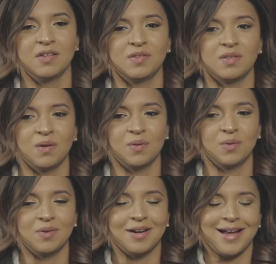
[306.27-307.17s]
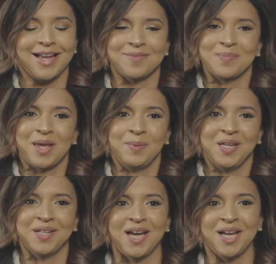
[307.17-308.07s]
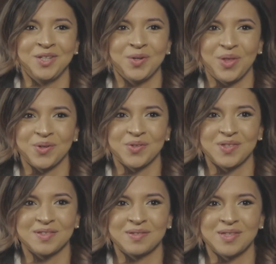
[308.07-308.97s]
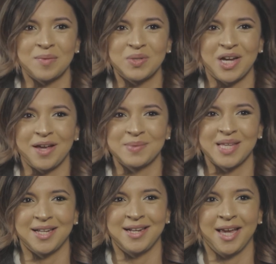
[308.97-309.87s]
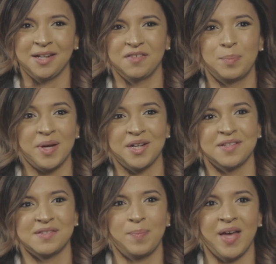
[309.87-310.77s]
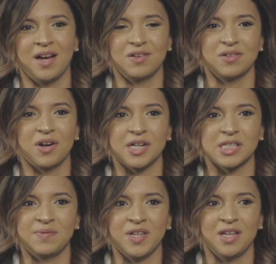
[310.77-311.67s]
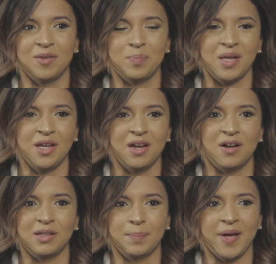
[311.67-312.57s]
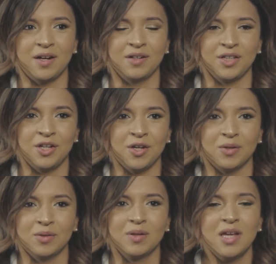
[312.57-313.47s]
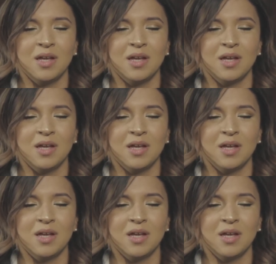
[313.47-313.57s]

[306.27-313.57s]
So, I mean, I know there's sometimes that negative buzz about CrossFit being all about, you know,